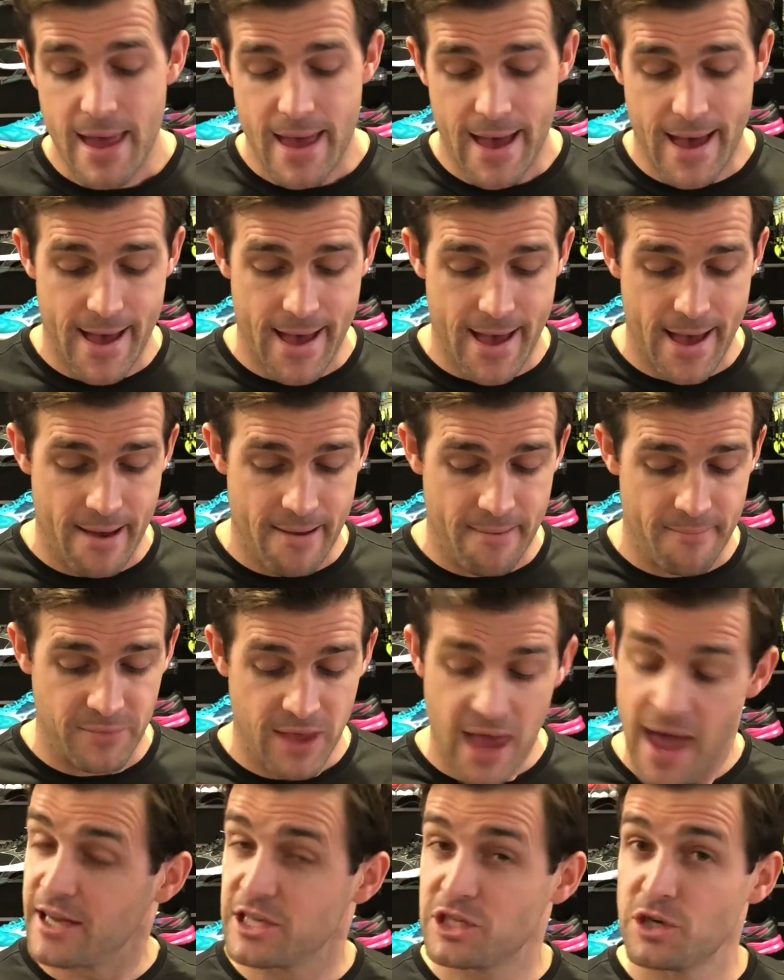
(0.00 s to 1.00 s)

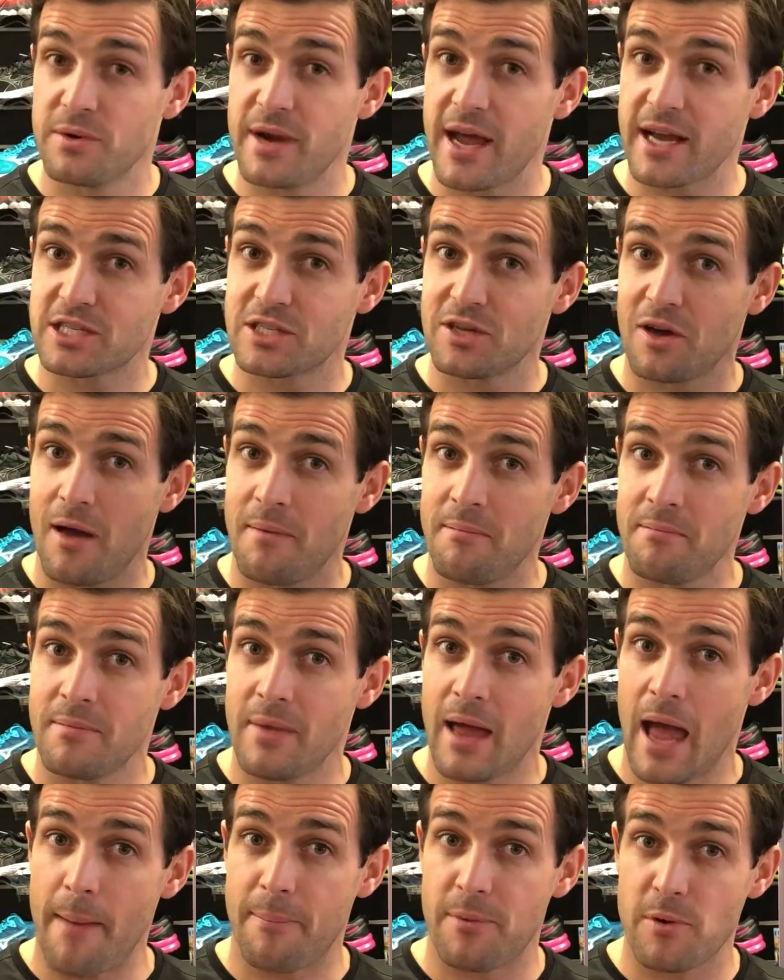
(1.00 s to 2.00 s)
Yeah, until next time,
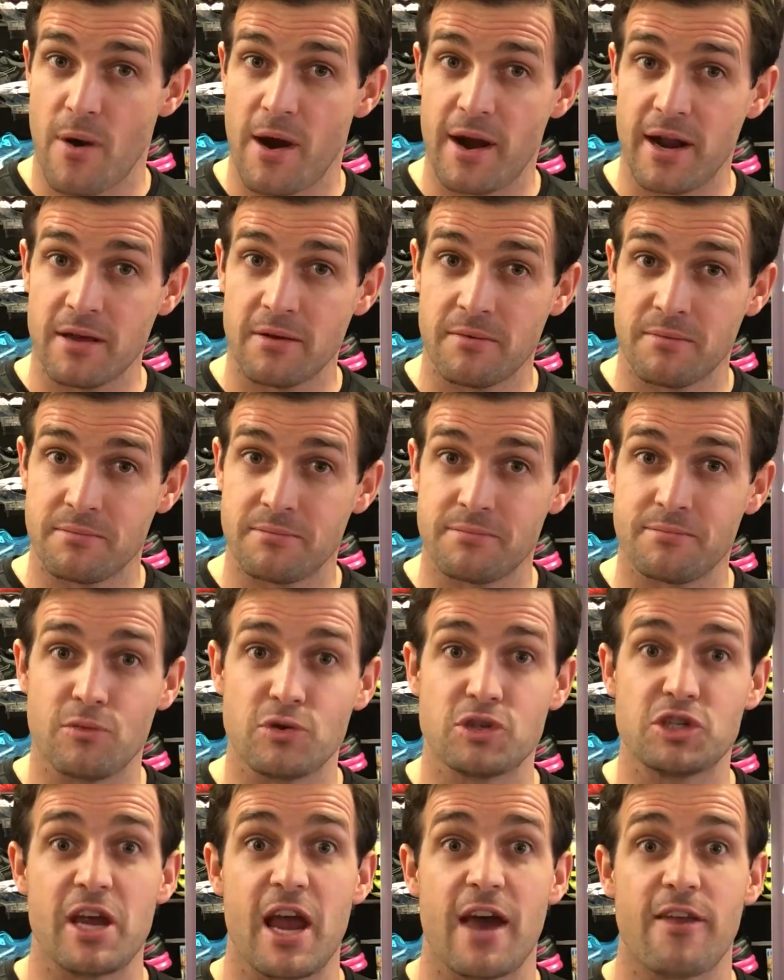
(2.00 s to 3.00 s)
happy running. We'll
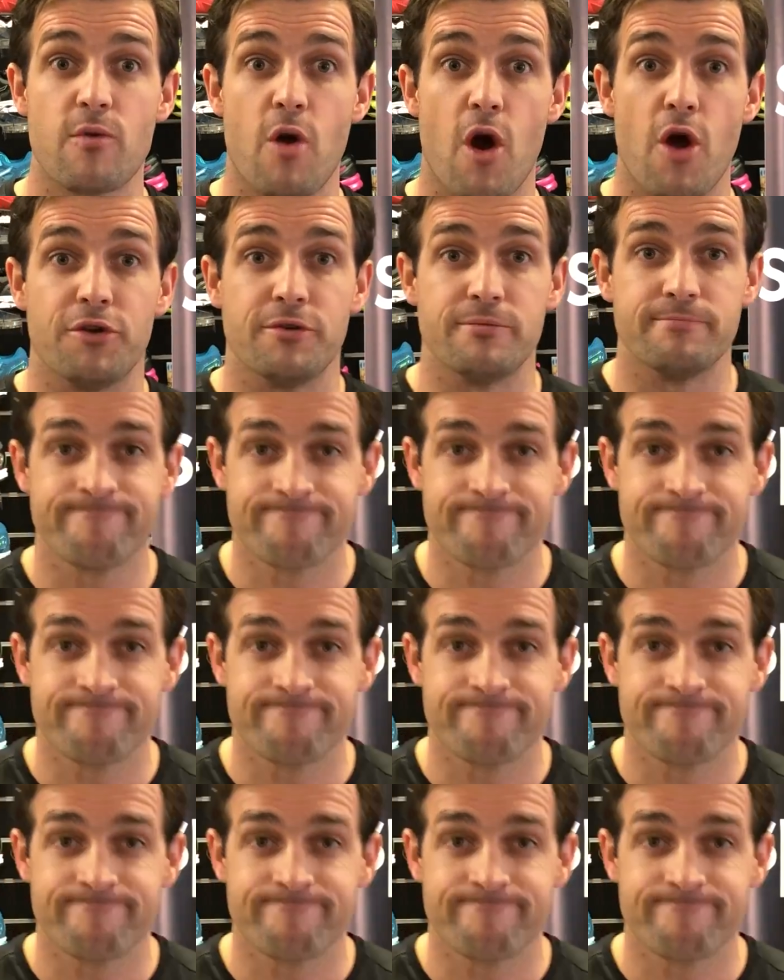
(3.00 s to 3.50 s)
see you out on the road.